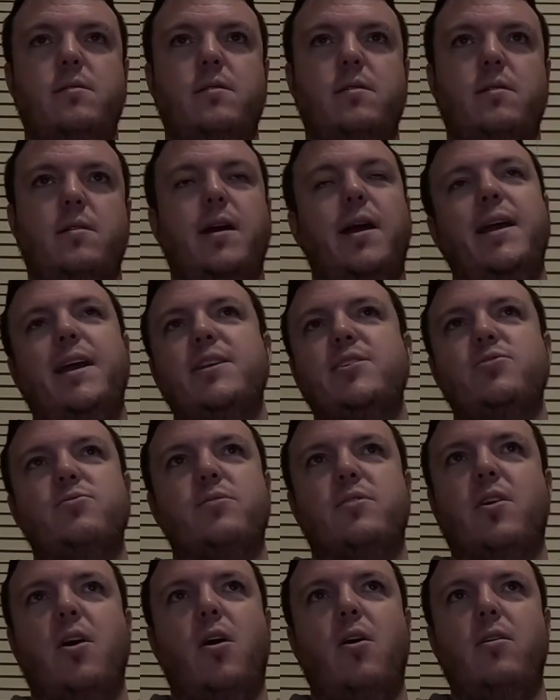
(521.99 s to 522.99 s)
I guess
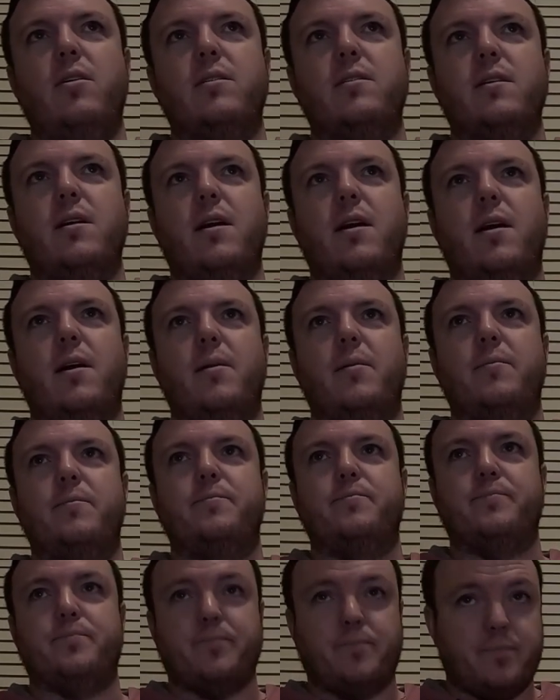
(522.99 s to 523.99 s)
you'd call it
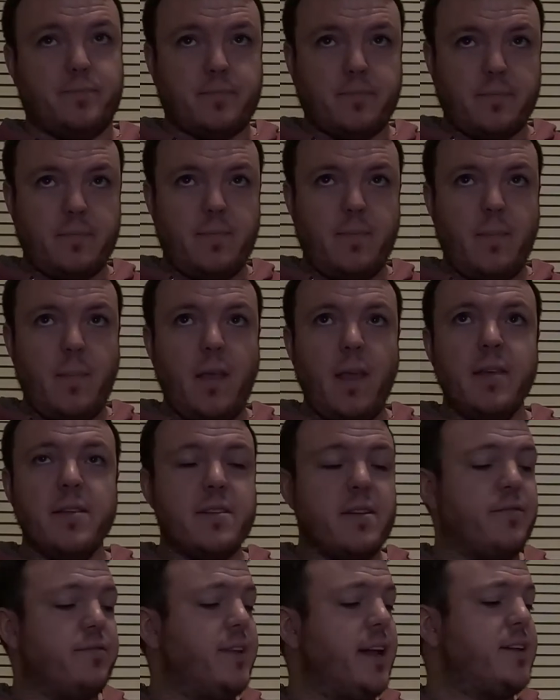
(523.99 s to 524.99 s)

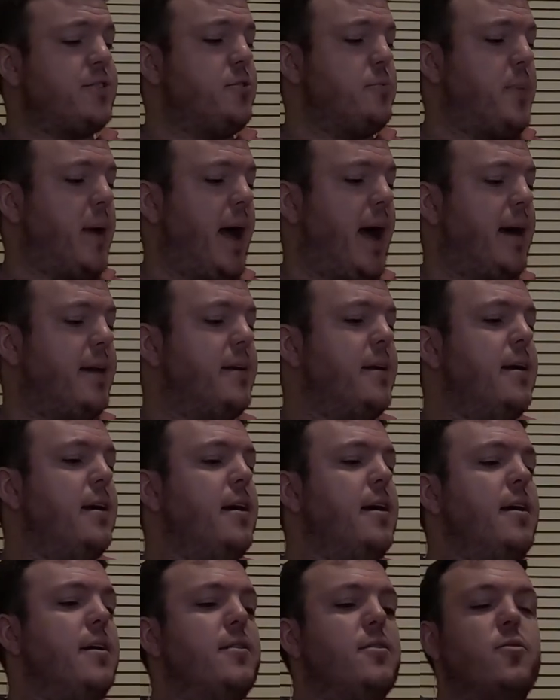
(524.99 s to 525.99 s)
the deflector pad,
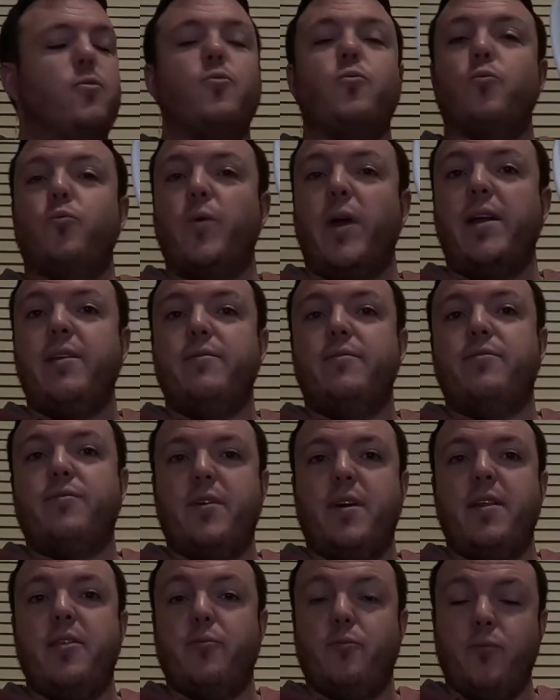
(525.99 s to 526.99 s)
right in
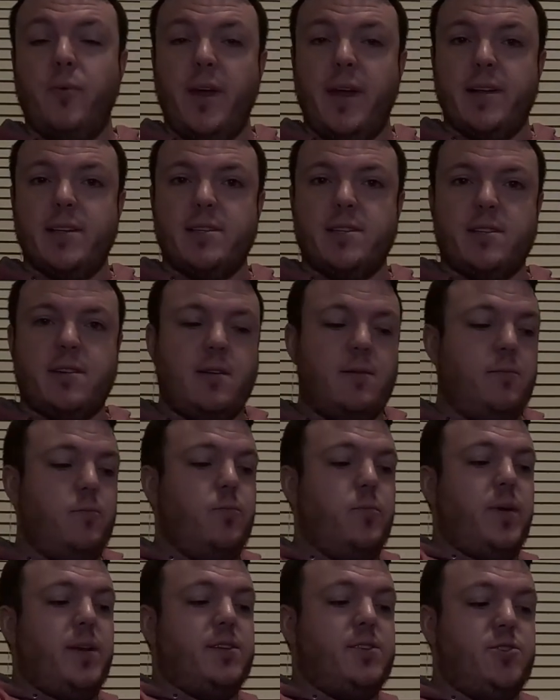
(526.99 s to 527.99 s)
front of the wrist,
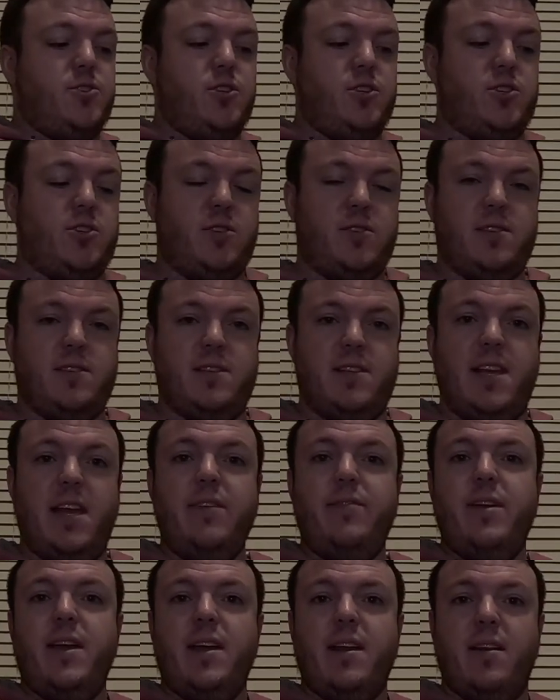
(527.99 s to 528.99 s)
but it's just
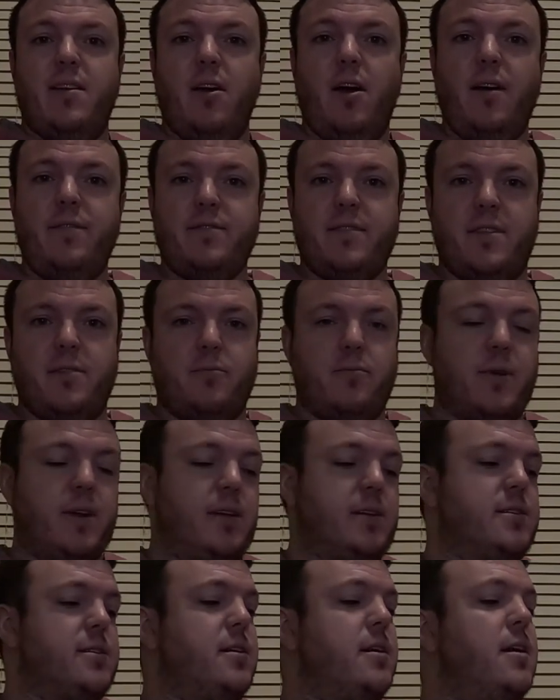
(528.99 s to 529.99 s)
deviated off to the
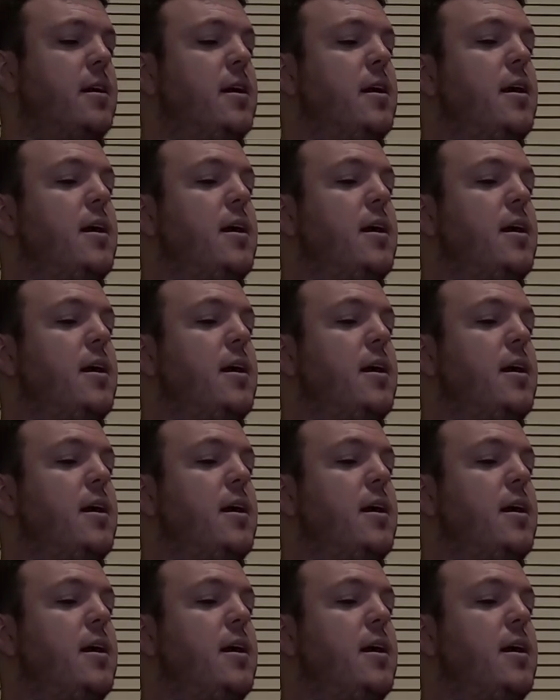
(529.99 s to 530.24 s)
wrist.